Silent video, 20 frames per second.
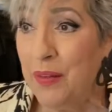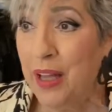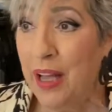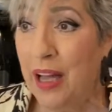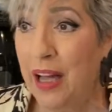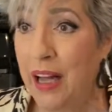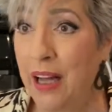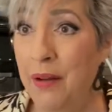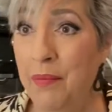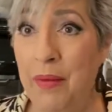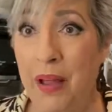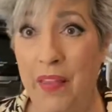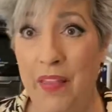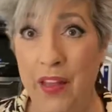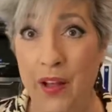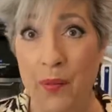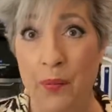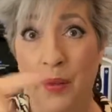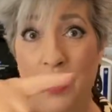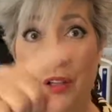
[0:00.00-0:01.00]
and
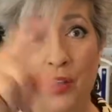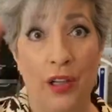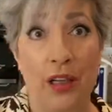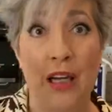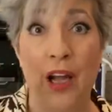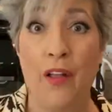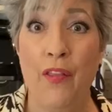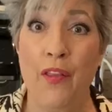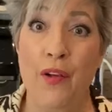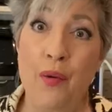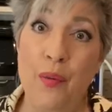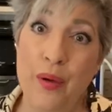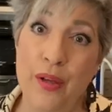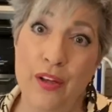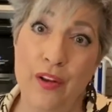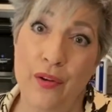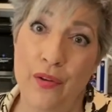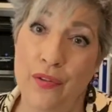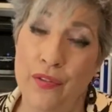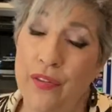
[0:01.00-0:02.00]
they'll be looking out their
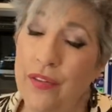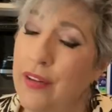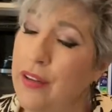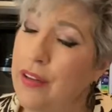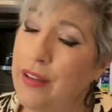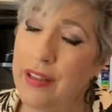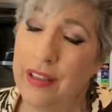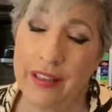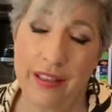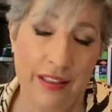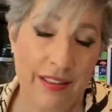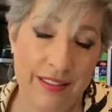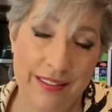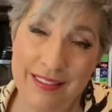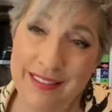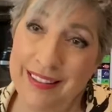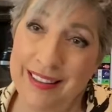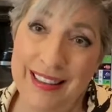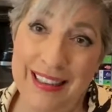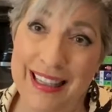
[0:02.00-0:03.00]
windows. Oy,
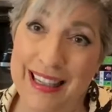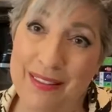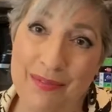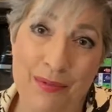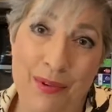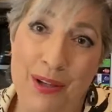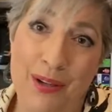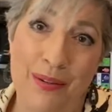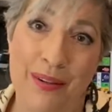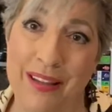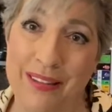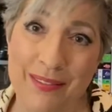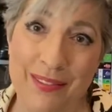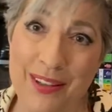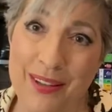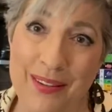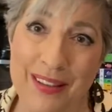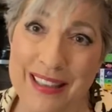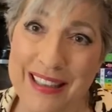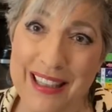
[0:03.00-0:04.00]
what do
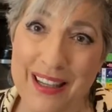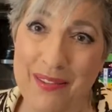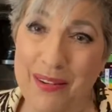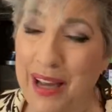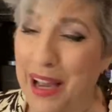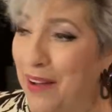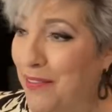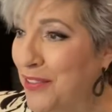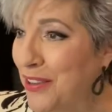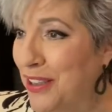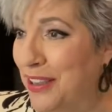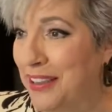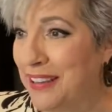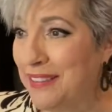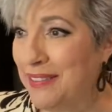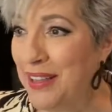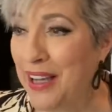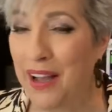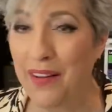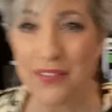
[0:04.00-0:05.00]
I say? We have to
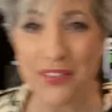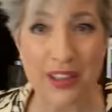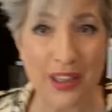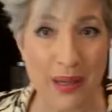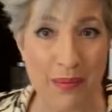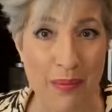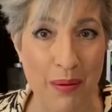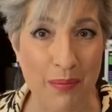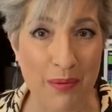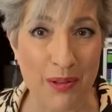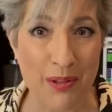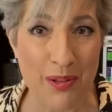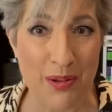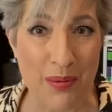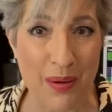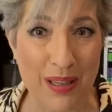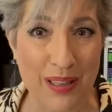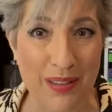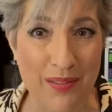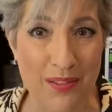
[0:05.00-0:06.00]
come up with new
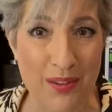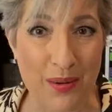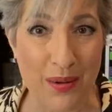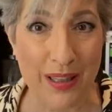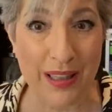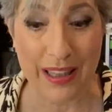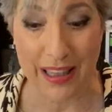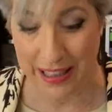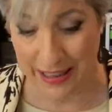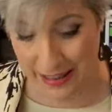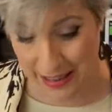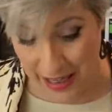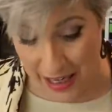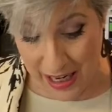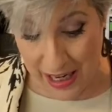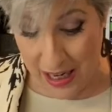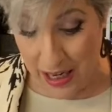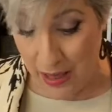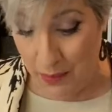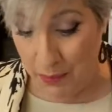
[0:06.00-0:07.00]
ways of doing things.
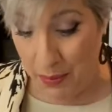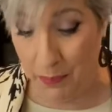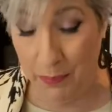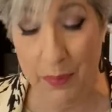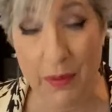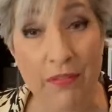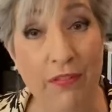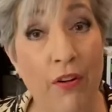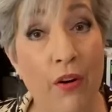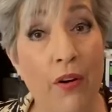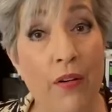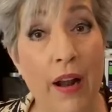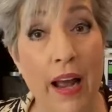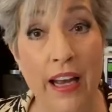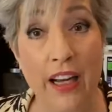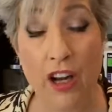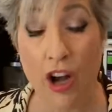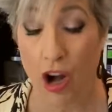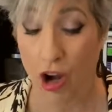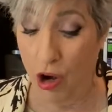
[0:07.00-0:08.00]
But before I
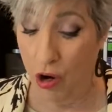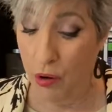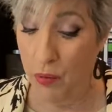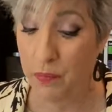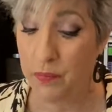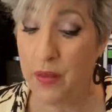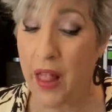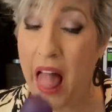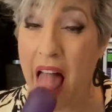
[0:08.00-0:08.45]
go,